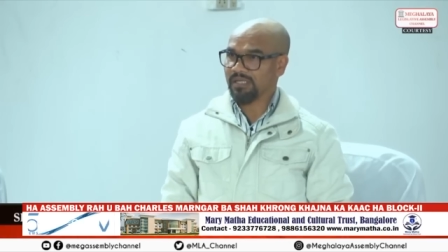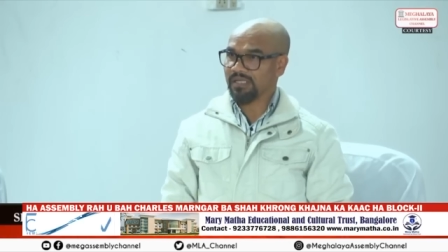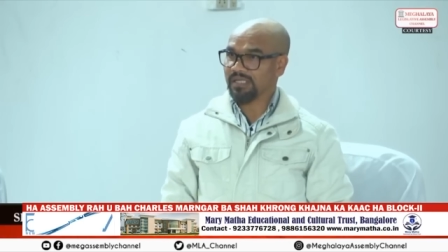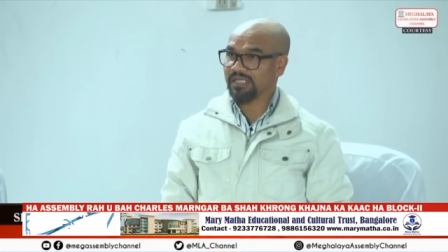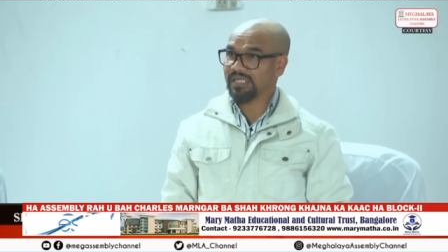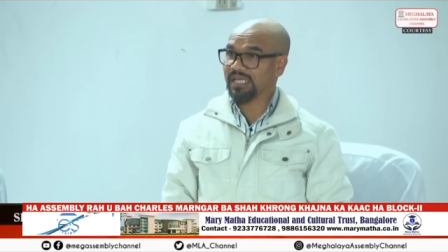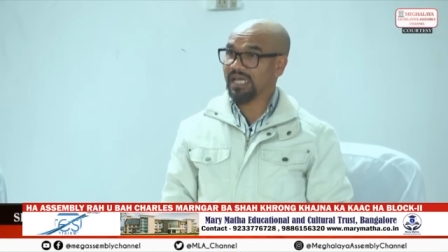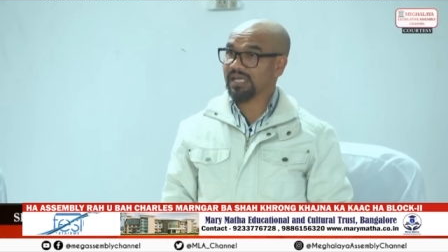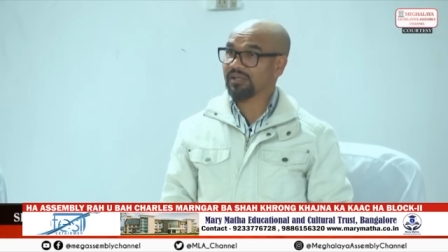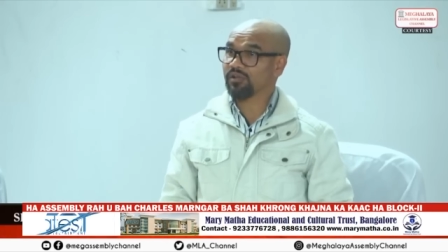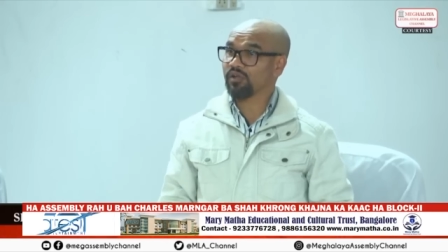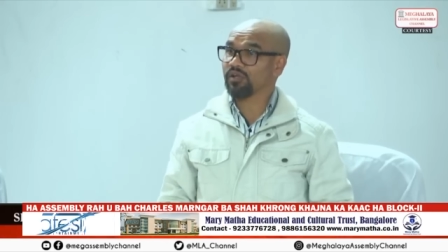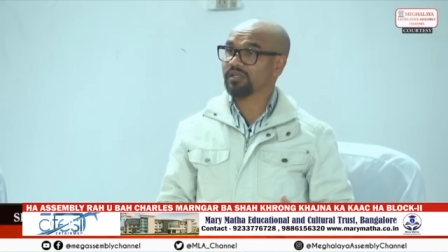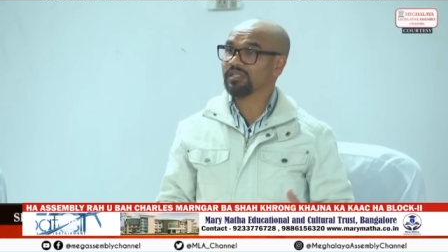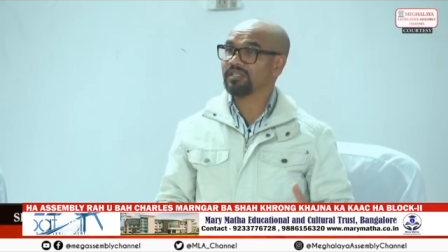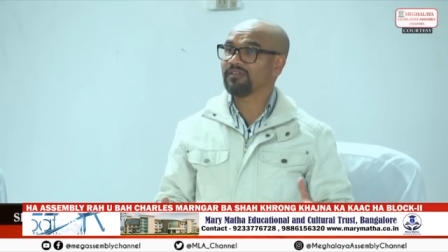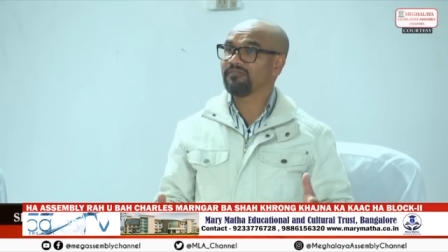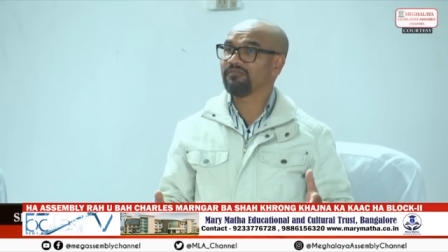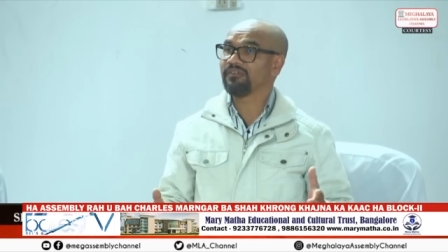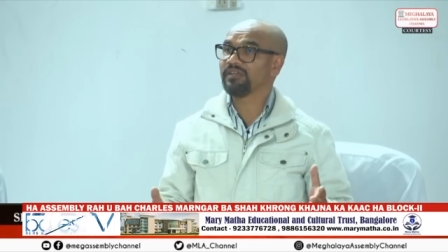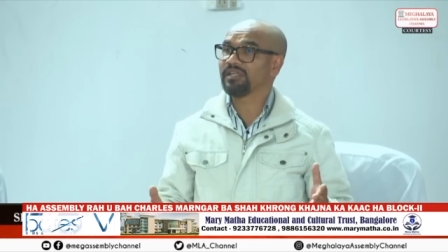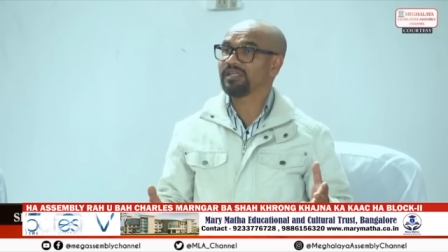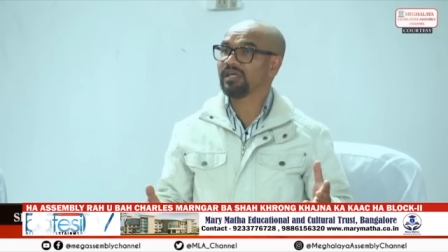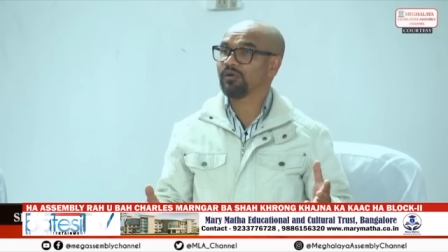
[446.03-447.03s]
they are not
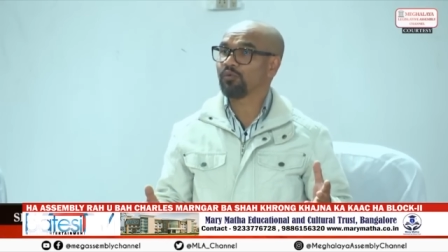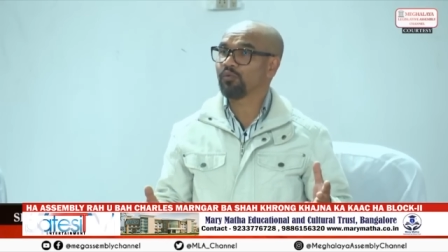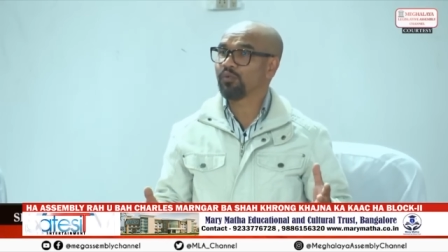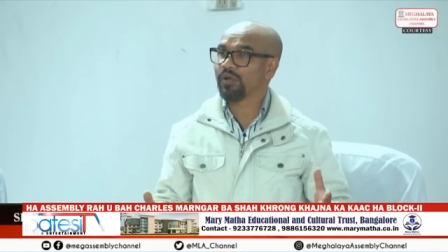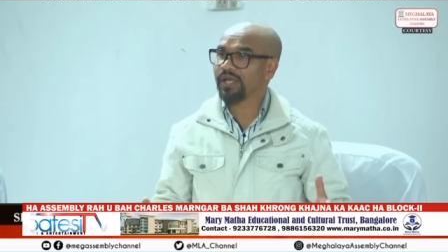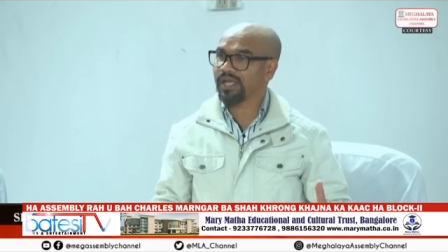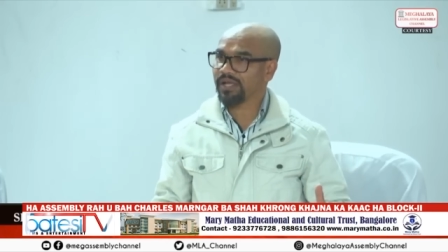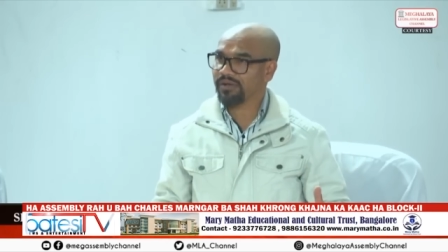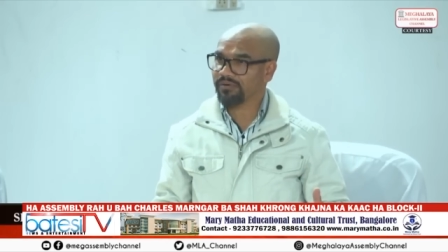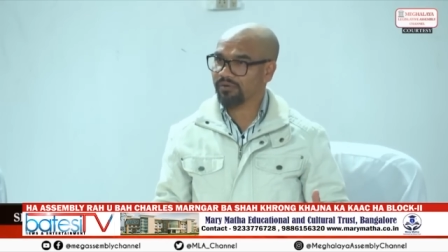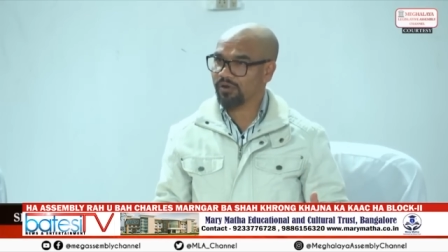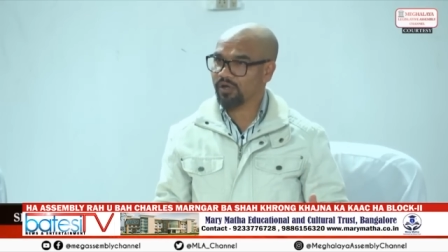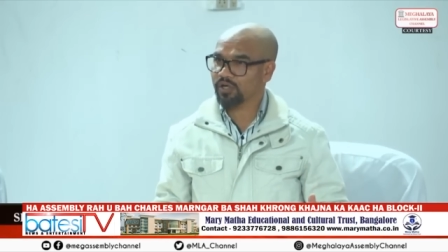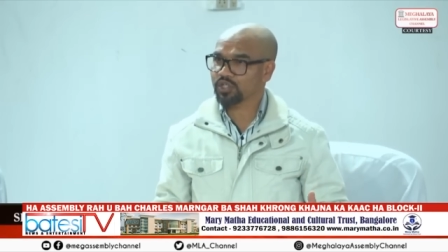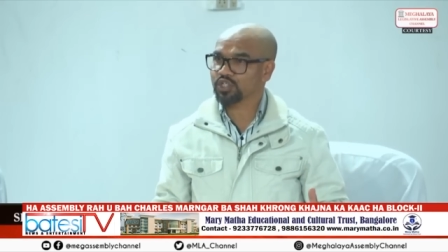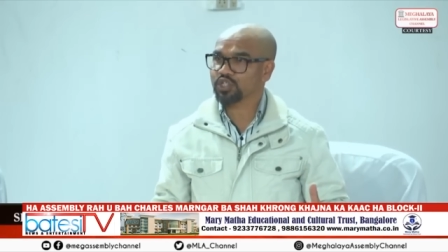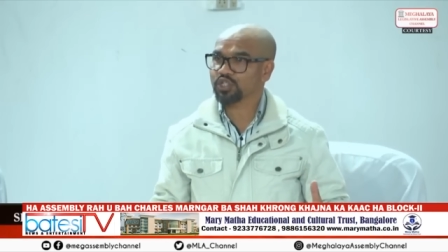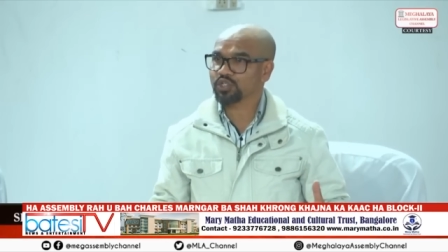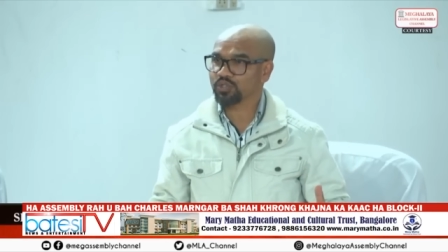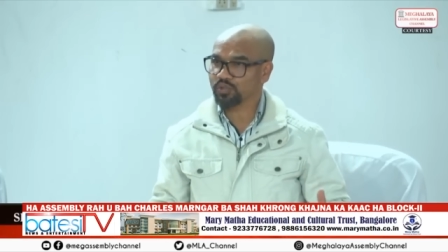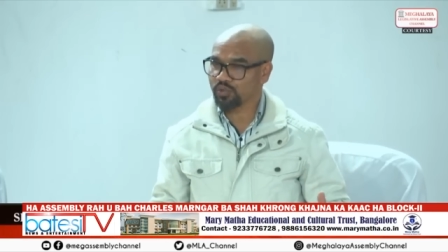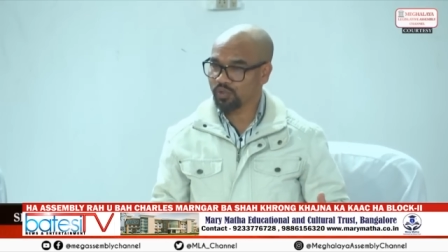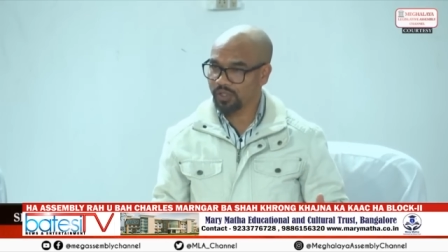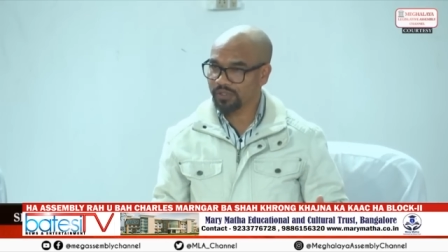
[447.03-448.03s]
even aware or
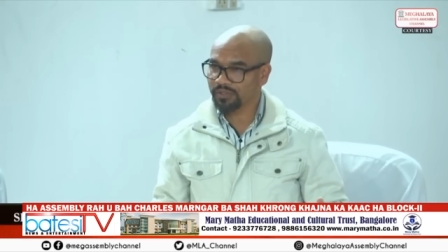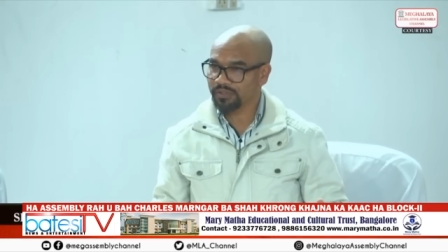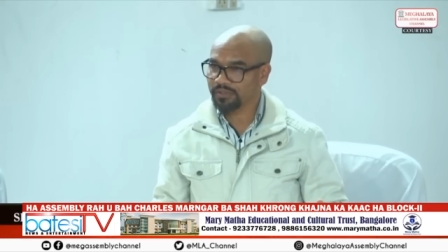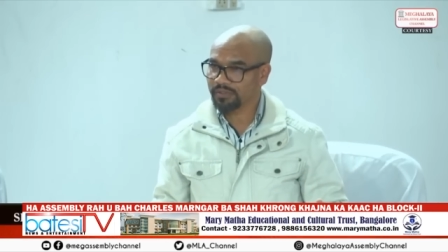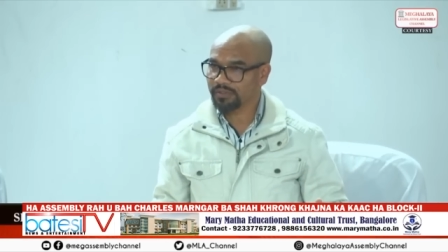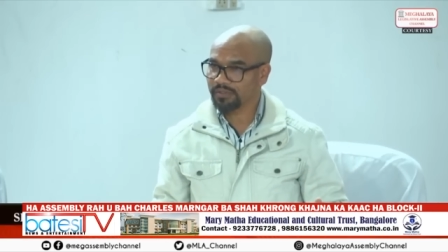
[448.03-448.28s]
sure